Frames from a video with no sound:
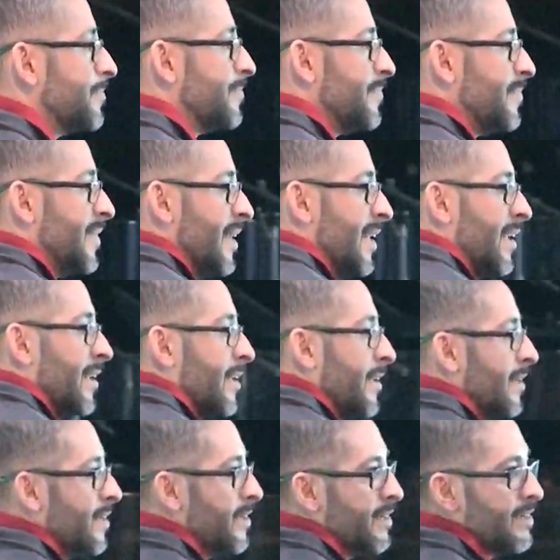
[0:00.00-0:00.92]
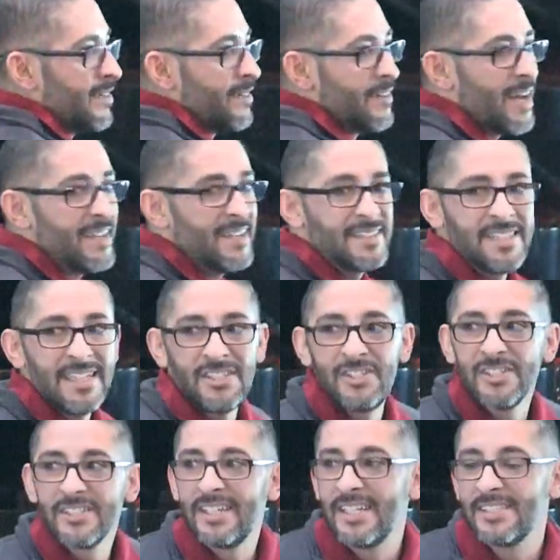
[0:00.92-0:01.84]
hand right? You
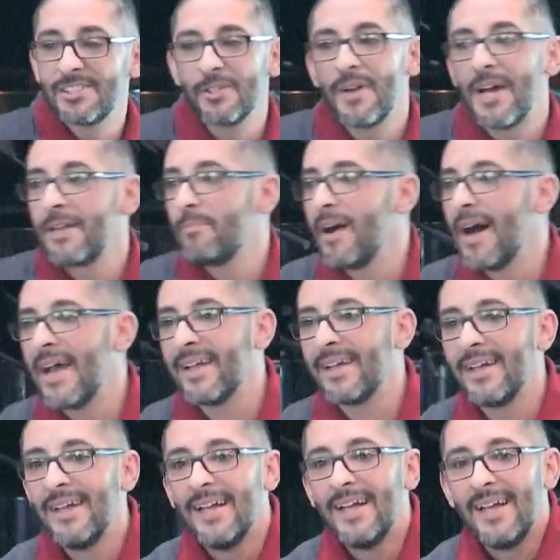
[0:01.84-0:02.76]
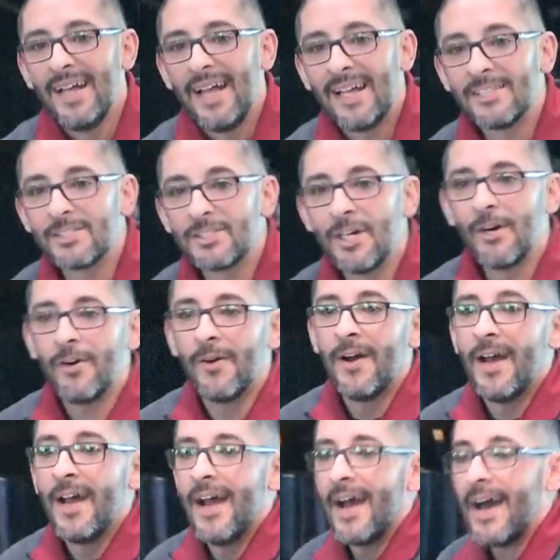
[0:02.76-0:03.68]
teach your kids to ride a bike. And
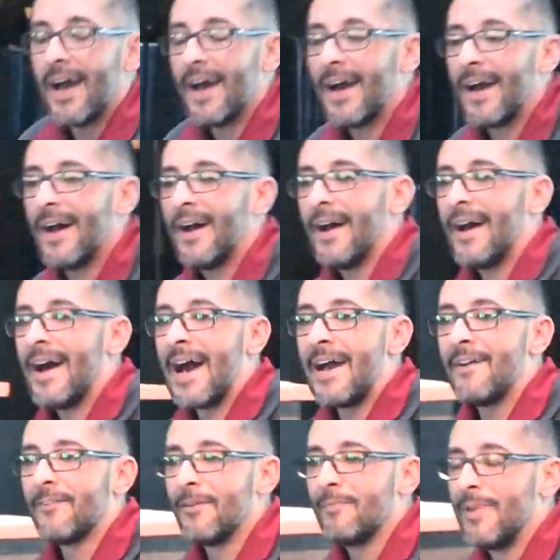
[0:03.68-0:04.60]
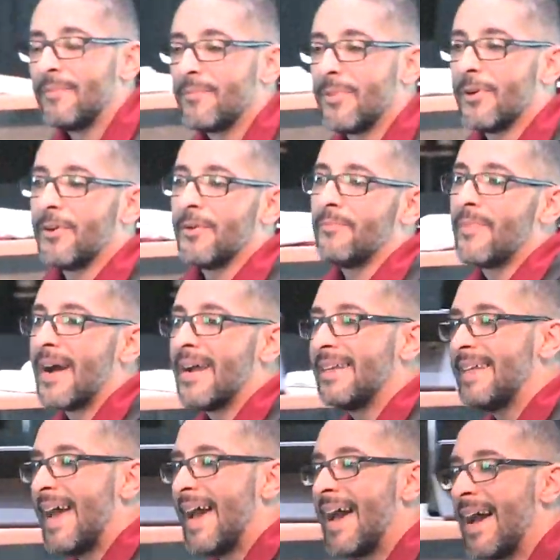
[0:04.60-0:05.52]
so uh, I remember my
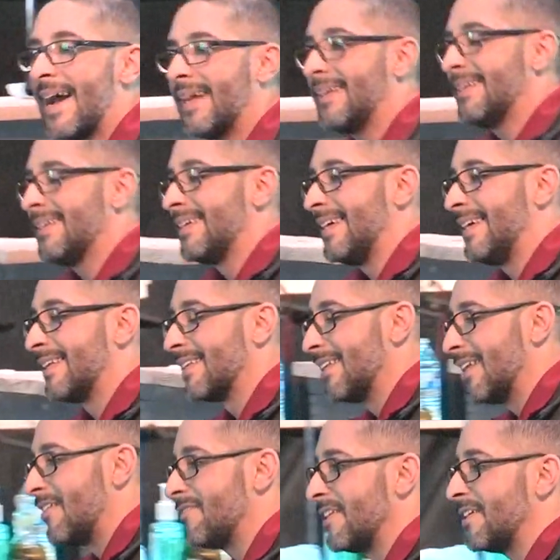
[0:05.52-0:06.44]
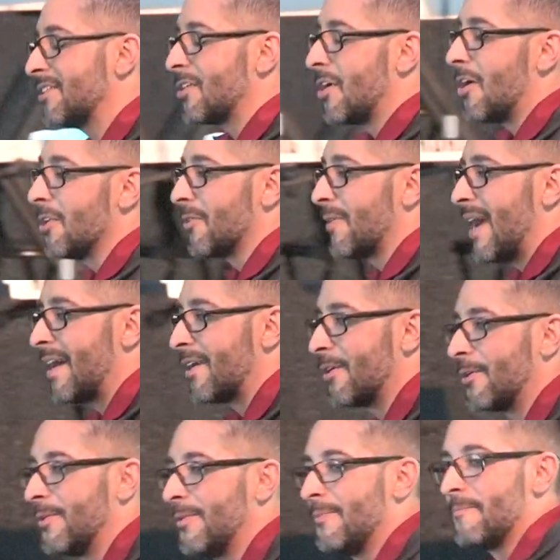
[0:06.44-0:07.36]
dad in Loveland,
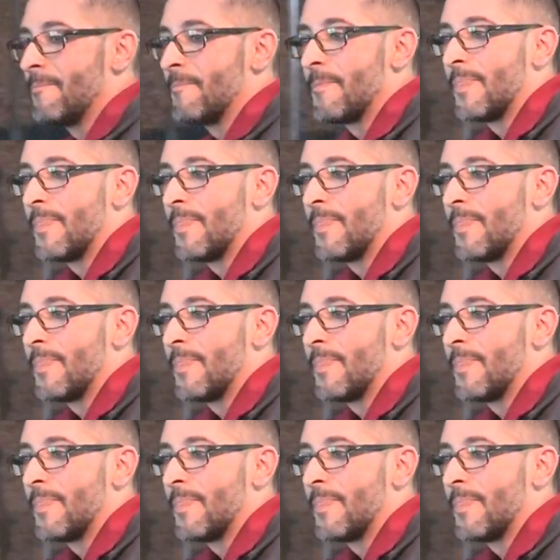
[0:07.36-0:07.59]
Colorado,